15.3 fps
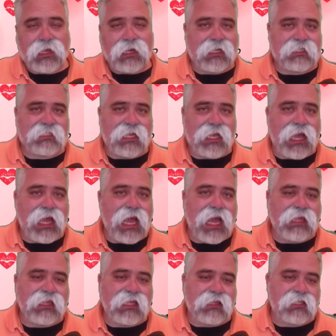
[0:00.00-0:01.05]
And like I say,
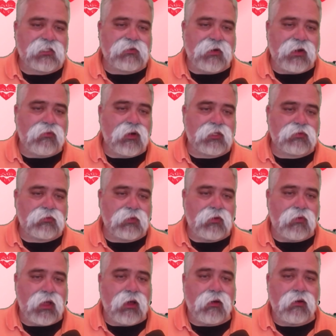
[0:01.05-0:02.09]
I think the story works
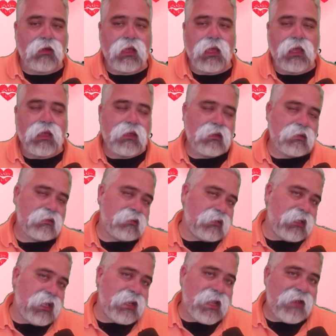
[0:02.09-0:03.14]
really well
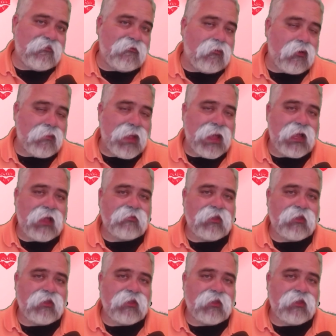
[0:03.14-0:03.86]
in that format.